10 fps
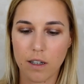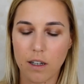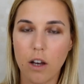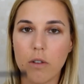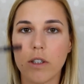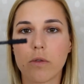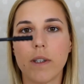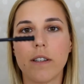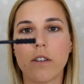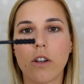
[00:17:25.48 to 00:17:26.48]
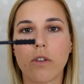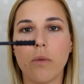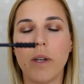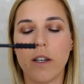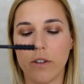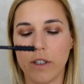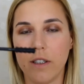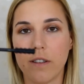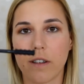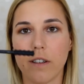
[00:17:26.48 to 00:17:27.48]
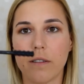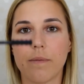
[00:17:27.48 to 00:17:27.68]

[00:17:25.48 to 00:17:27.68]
Oh, this one is not so big on the inside.